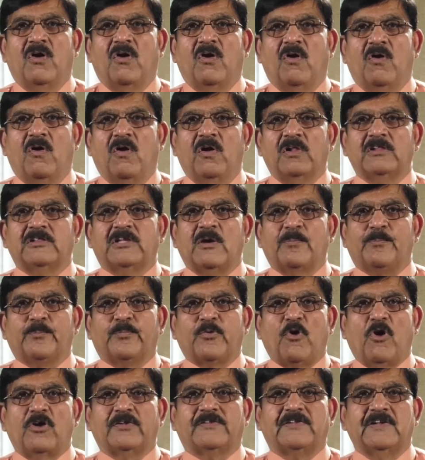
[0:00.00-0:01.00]
all the
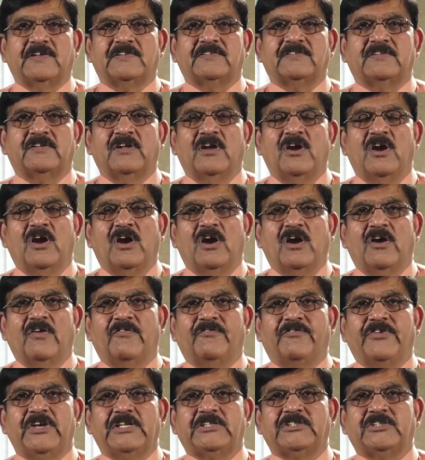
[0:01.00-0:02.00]
process
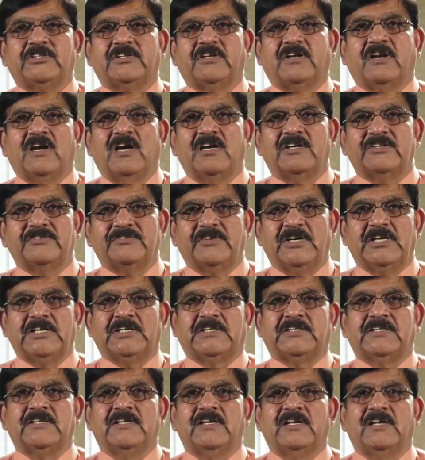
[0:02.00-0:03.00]
which
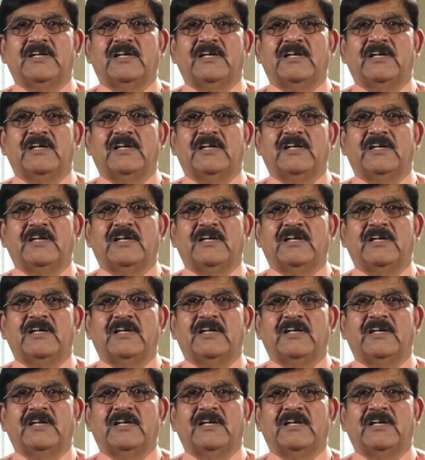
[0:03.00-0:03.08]
convert